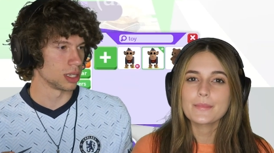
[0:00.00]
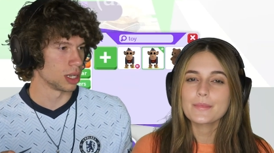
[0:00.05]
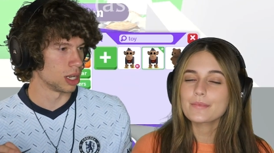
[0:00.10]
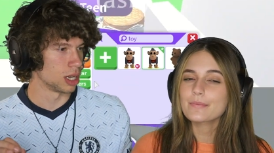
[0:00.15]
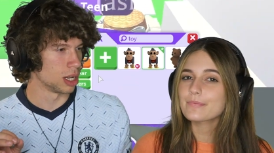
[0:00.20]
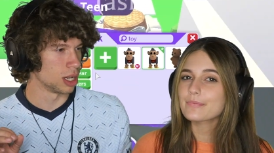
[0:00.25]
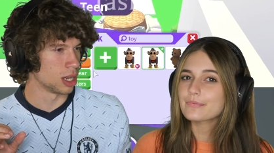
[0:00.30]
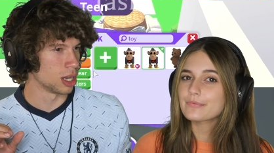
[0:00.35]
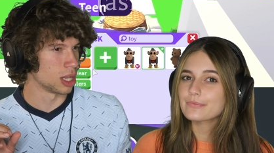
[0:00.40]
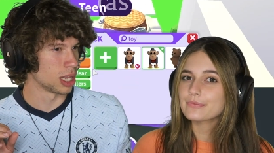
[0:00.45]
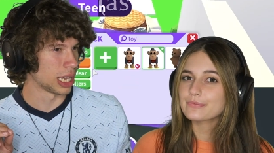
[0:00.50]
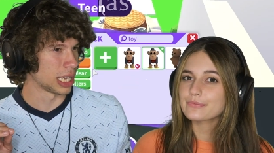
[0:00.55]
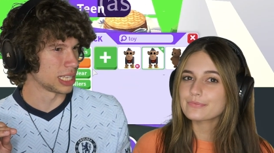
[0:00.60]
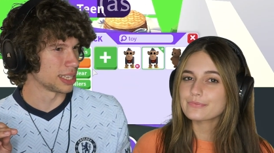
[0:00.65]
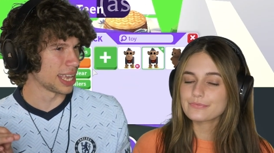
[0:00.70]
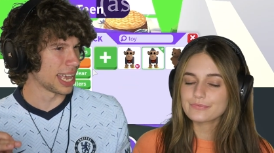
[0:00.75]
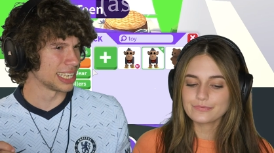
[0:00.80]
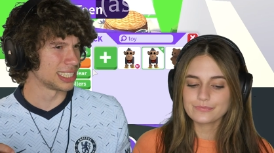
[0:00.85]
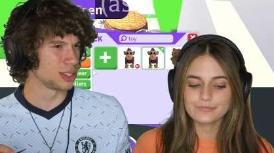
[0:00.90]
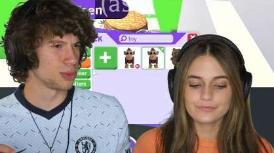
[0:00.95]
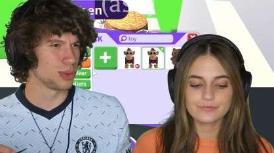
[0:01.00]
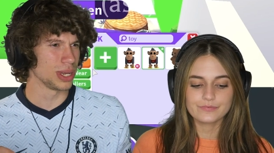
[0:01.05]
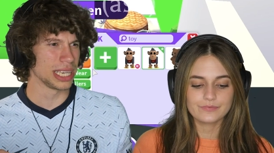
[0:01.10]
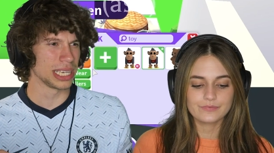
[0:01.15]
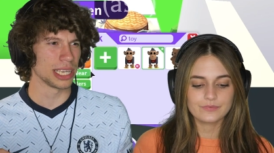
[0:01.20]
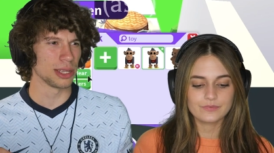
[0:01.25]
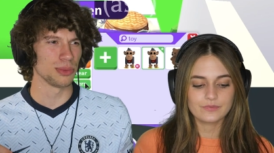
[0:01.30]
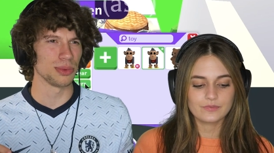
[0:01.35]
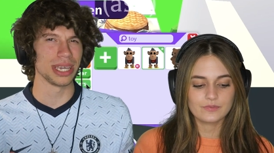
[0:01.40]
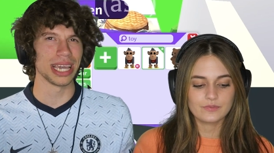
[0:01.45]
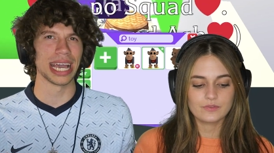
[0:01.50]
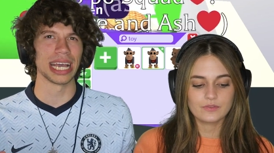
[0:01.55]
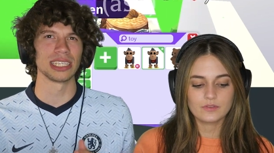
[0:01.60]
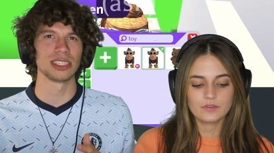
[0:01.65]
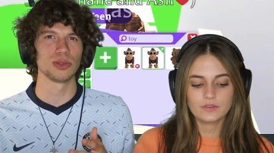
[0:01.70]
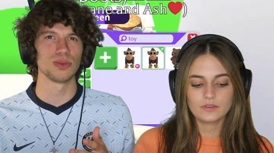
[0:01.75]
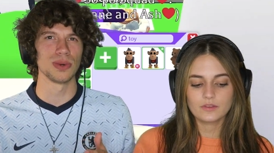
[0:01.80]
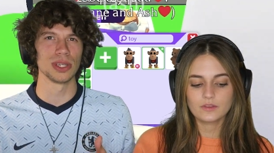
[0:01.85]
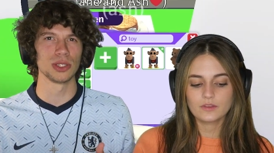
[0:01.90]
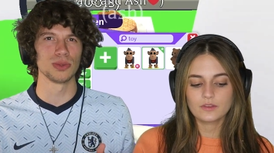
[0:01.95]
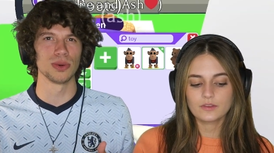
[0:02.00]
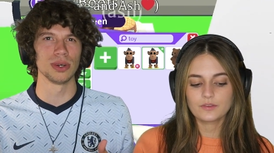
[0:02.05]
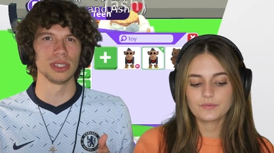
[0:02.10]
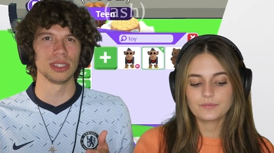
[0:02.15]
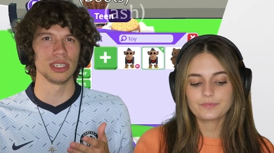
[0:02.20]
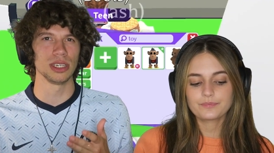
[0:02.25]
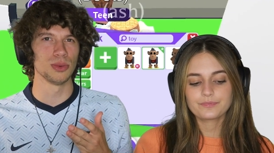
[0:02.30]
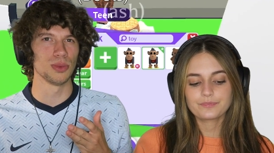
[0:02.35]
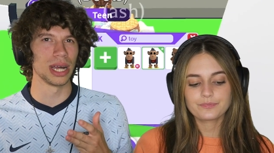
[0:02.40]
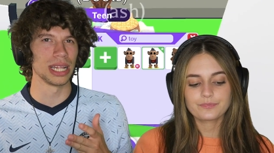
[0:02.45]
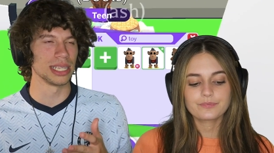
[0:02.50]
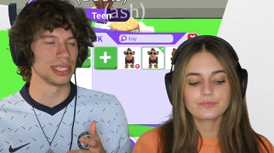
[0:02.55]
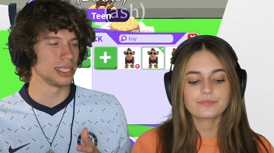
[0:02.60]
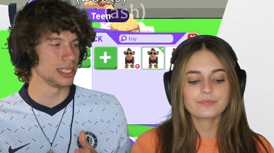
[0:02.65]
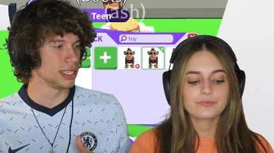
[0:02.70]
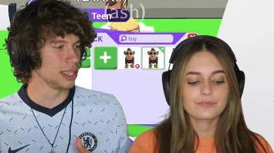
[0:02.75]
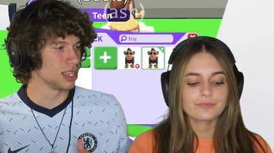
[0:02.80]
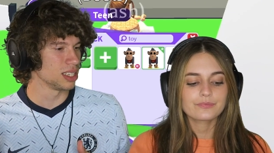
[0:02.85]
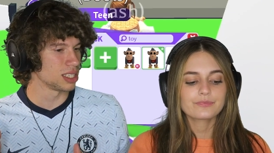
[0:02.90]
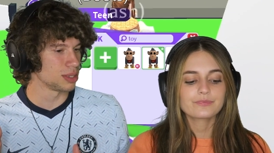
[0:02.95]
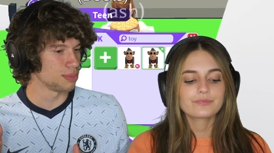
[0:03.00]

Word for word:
Speaker 1: uh, like last week and we asked which one do you want to see